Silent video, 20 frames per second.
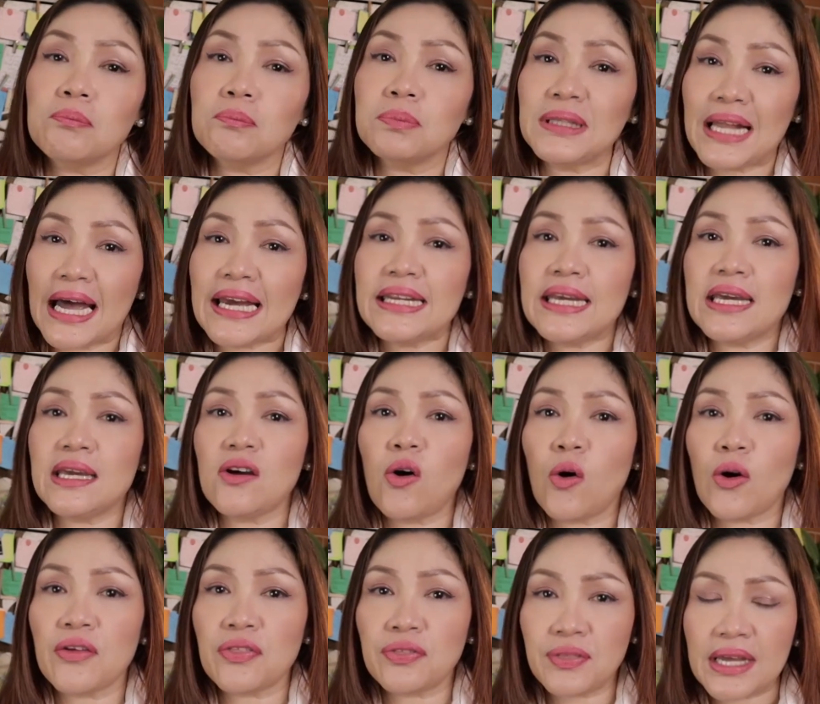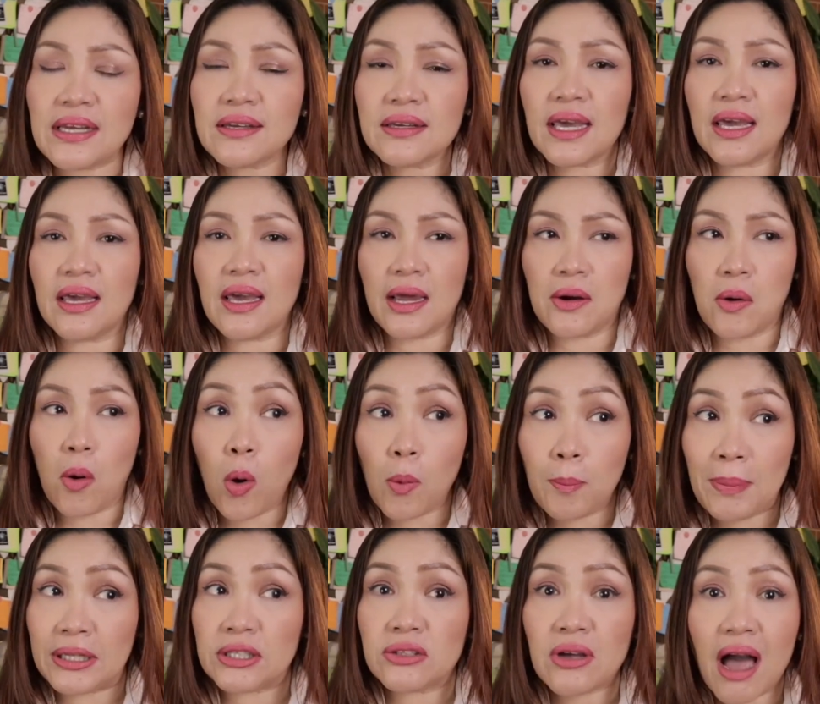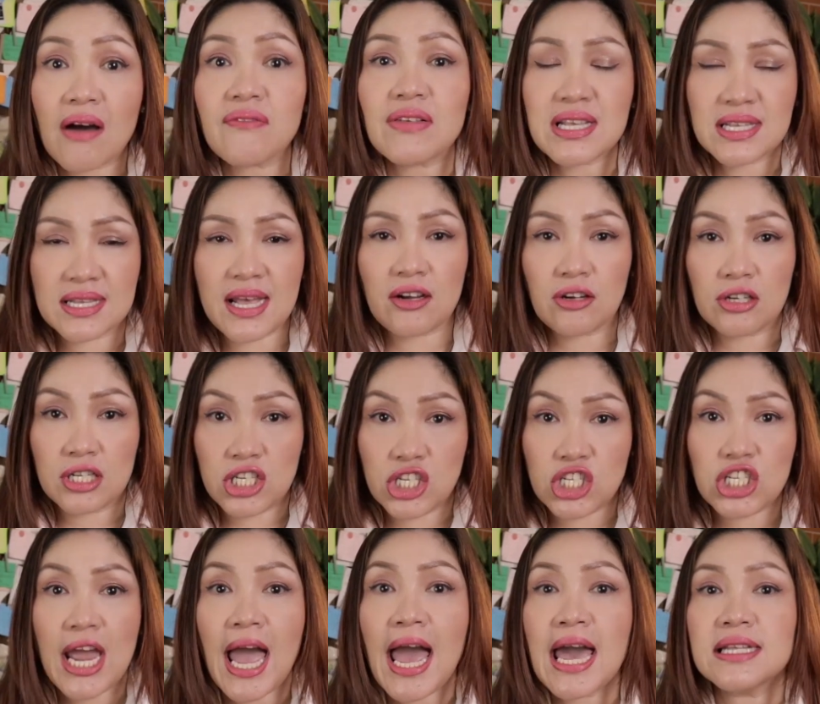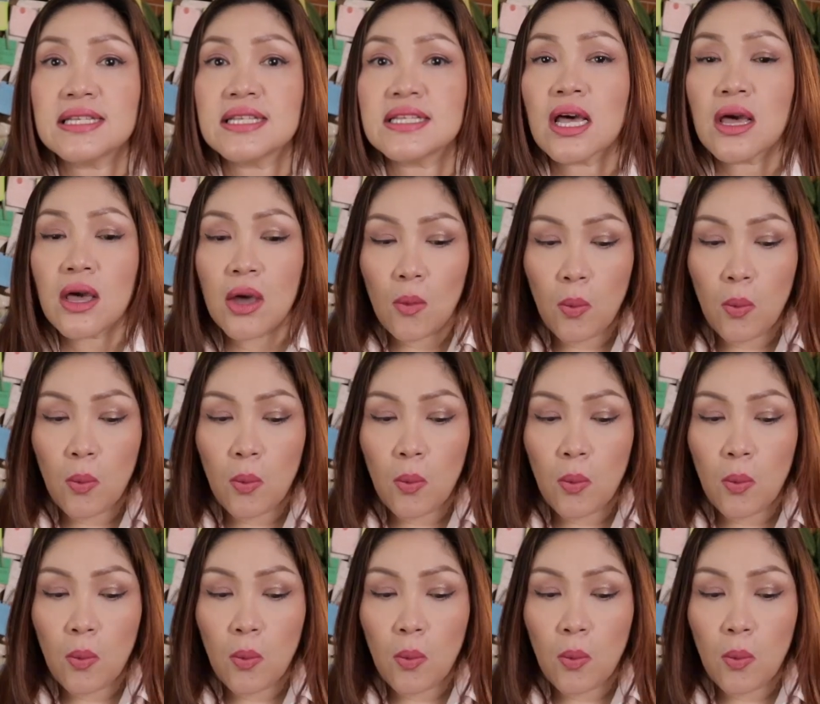planning or thinking and hoping to have a second chance,